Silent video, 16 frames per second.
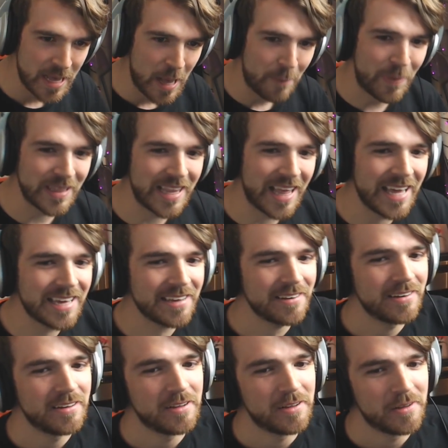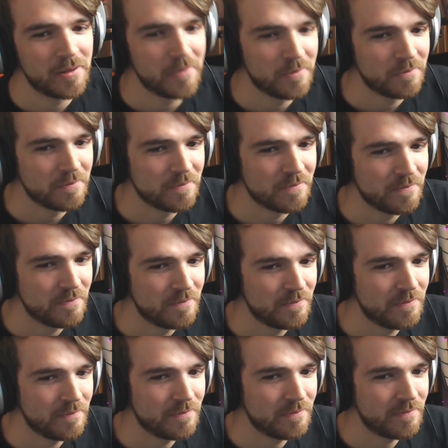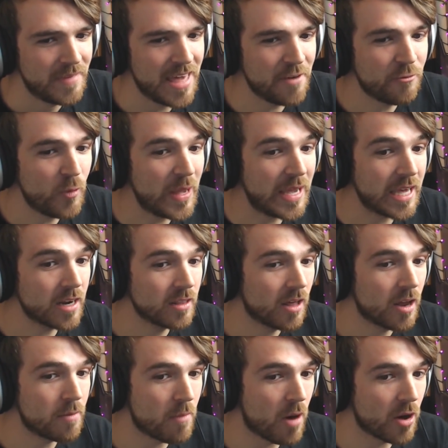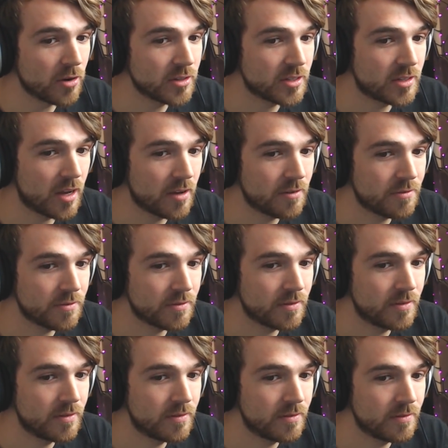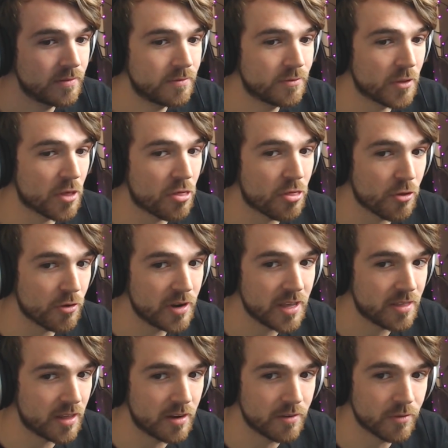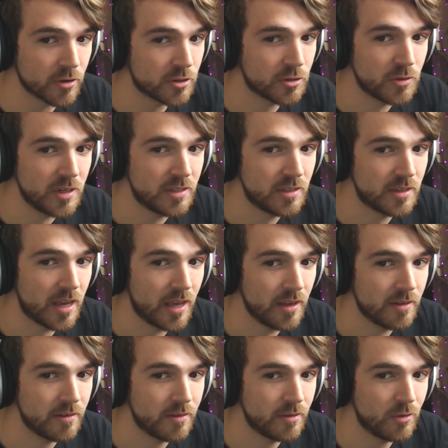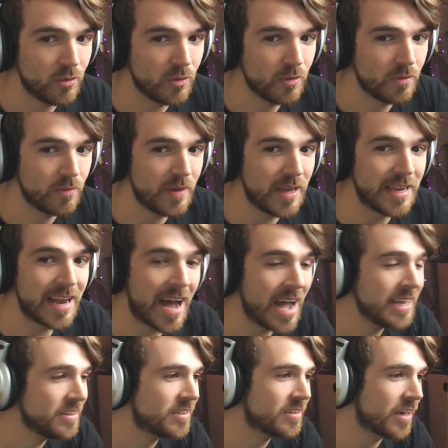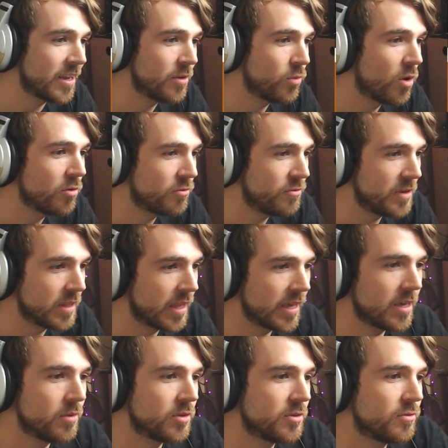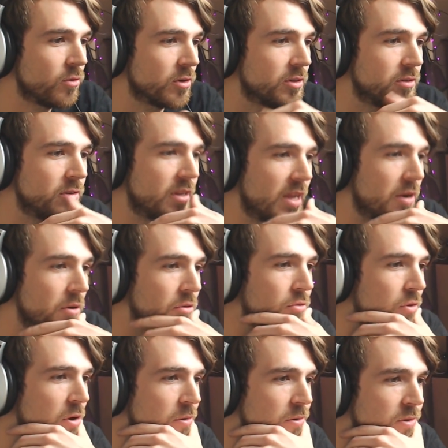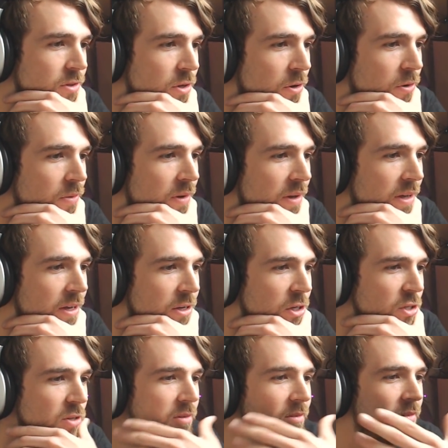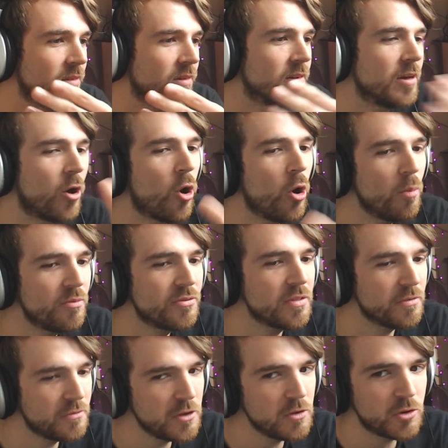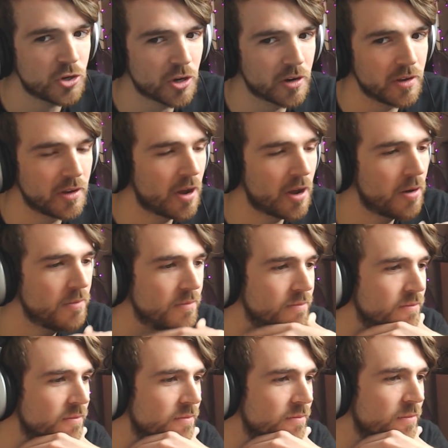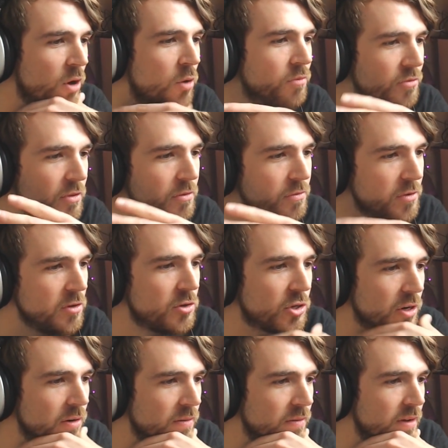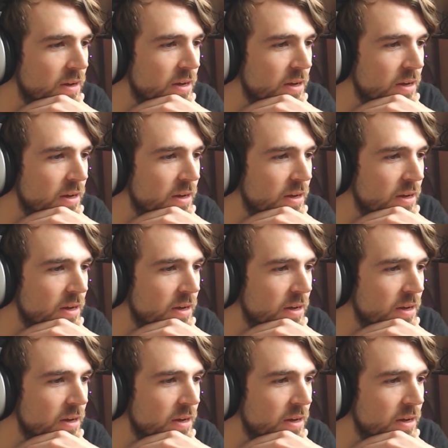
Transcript: But like, if we get a lot of modern stuff for the 30th anniversary, say, in hindsight, it won't feel like it was forced down our throat. So just hope for the future, you know? Hope for the future.